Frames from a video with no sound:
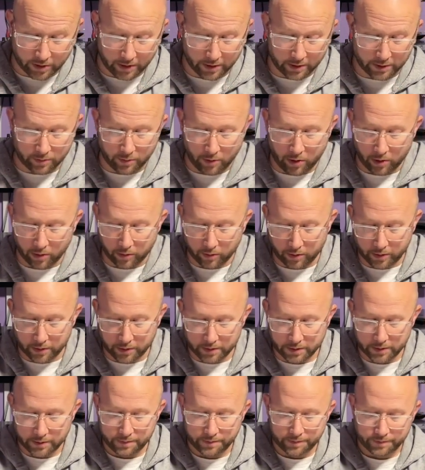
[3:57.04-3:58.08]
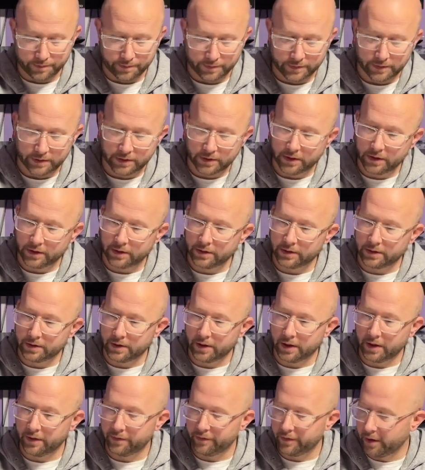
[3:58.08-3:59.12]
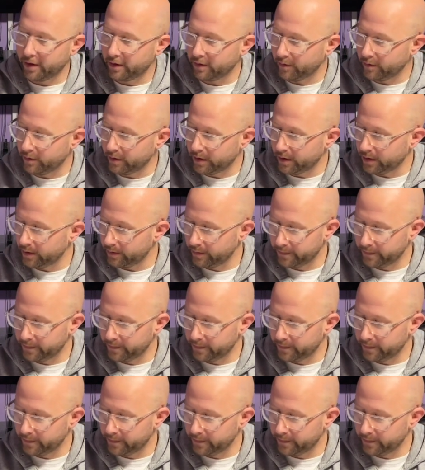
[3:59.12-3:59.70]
the smaller ones. Let's get this knife out of the way.